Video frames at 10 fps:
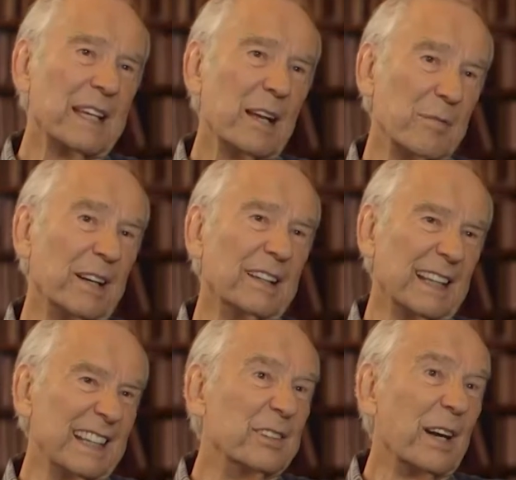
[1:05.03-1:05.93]

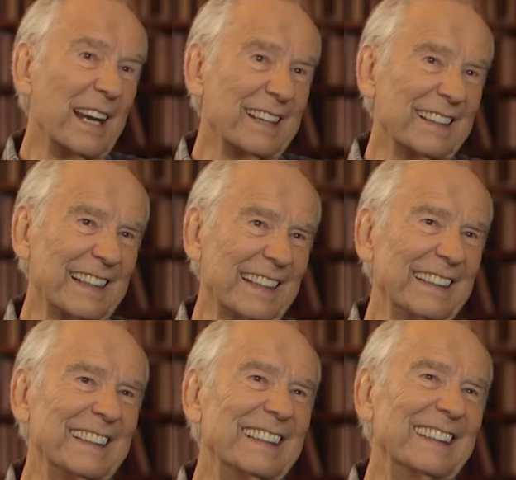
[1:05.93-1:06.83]
Apparently, he drank a
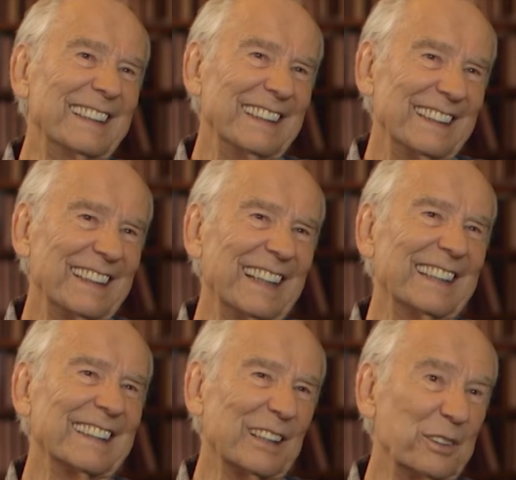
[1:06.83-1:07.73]
little,
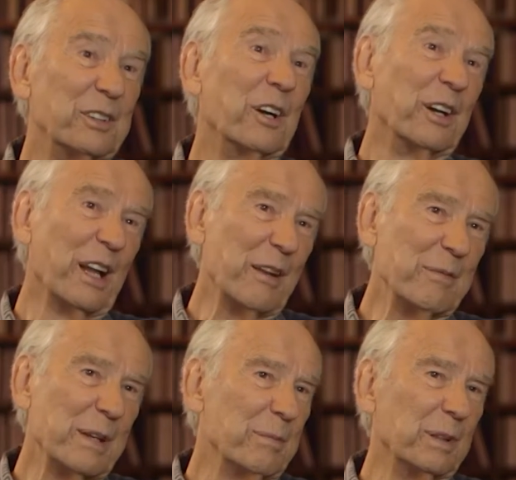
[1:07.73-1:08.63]
and could turn on
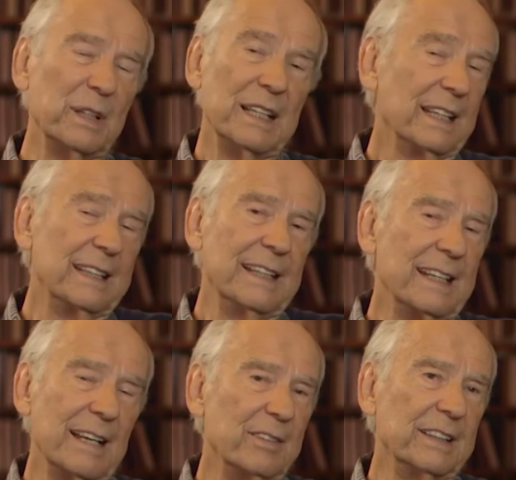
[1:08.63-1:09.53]
people. He,
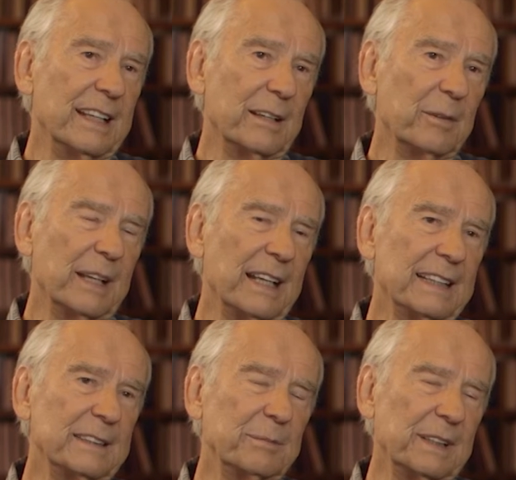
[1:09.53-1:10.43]
he never did it with
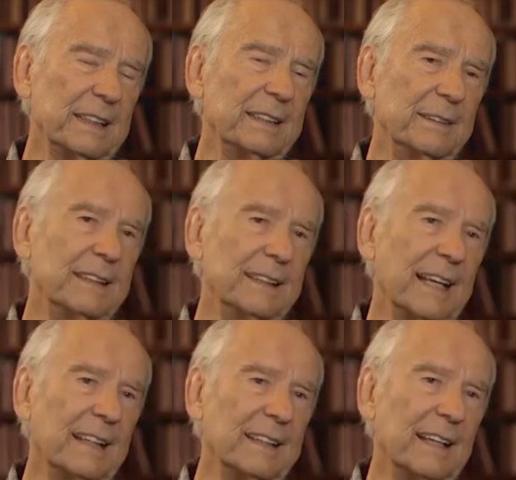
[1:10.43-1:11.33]
us, but he
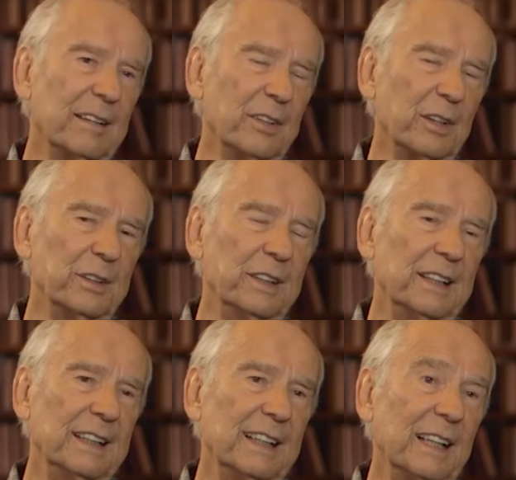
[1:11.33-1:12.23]
I, I've heard
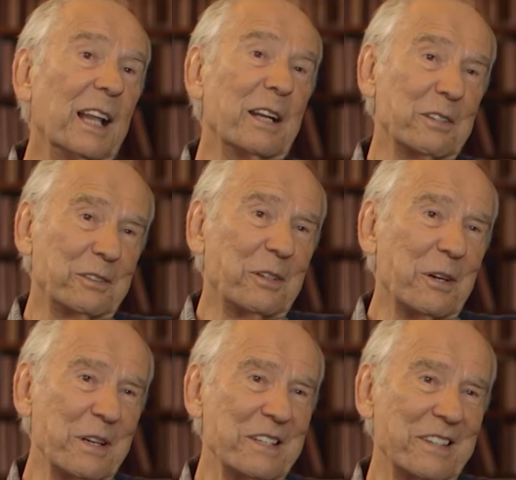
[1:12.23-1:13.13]
a lot of
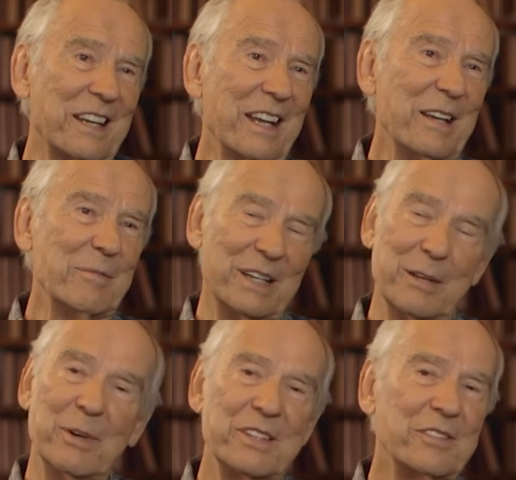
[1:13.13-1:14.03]
stories. But
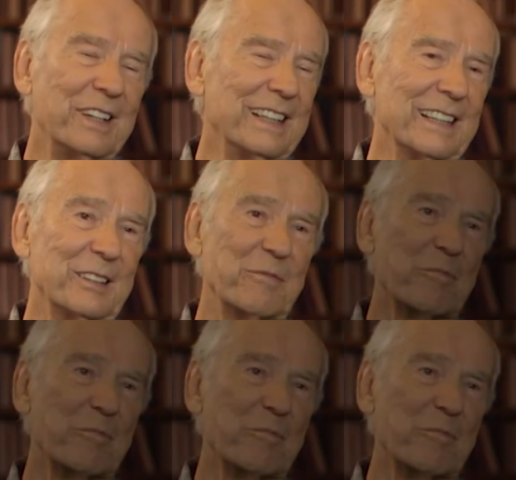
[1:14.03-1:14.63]
he was funny.